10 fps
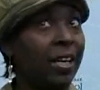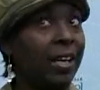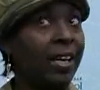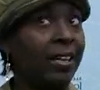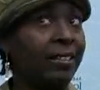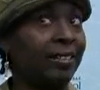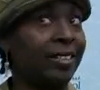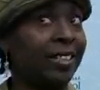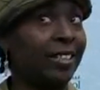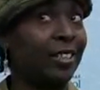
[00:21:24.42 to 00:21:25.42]

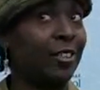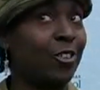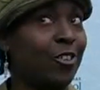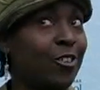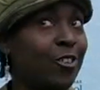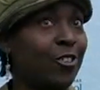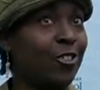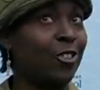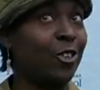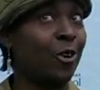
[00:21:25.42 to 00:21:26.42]
And
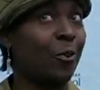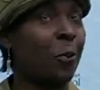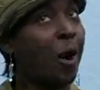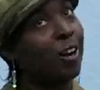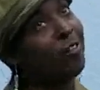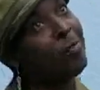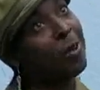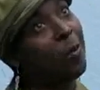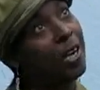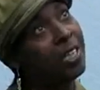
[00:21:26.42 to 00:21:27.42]
so part of
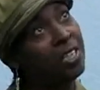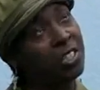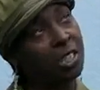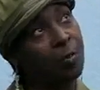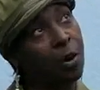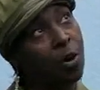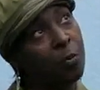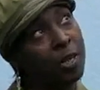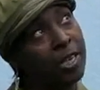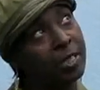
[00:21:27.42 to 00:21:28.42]
me wanted to just come
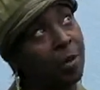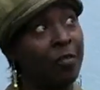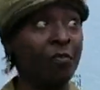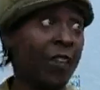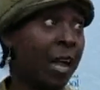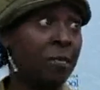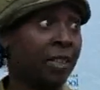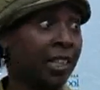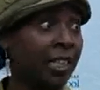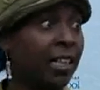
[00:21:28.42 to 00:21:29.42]
home, because my
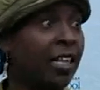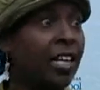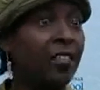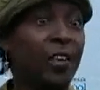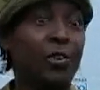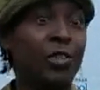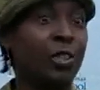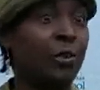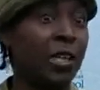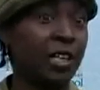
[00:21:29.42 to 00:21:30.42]
family that are
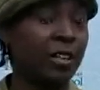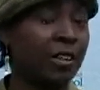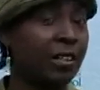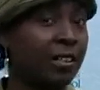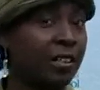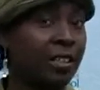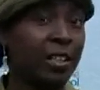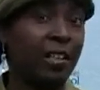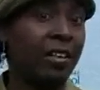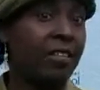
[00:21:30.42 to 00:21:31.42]
still here,
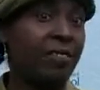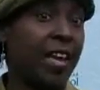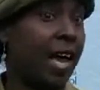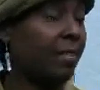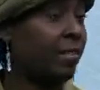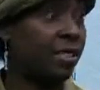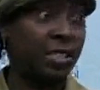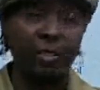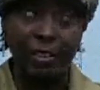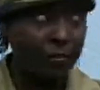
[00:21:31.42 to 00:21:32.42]
that
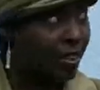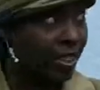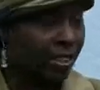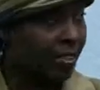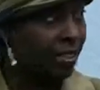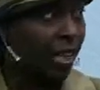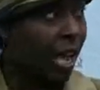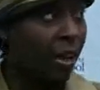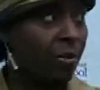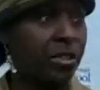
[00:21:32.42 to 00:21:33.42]
still live in the
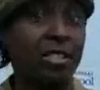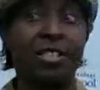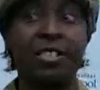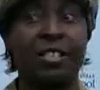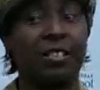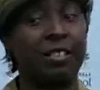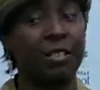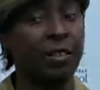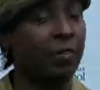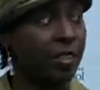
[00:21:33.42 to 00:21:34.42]
houses and
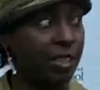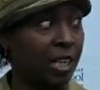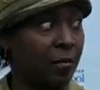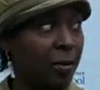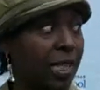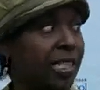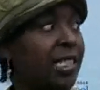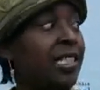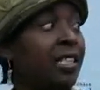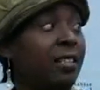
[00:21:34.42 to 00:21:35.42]
still live in the same
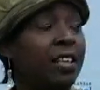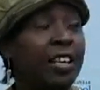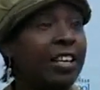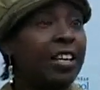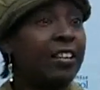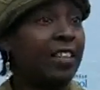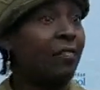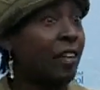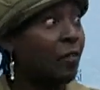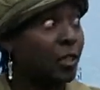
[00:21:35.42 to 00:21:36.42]
places, and
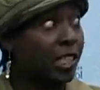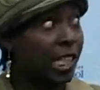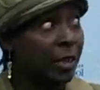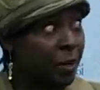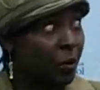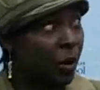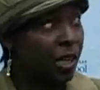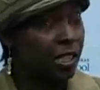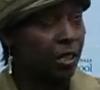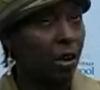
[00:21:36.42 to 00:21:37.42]
they've never seen me
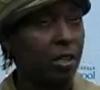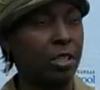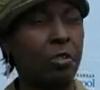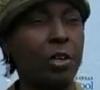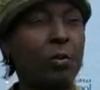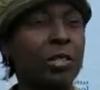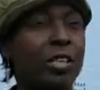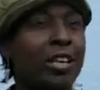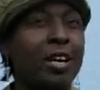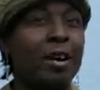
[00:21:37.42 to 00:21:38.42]
work as an artist. So there was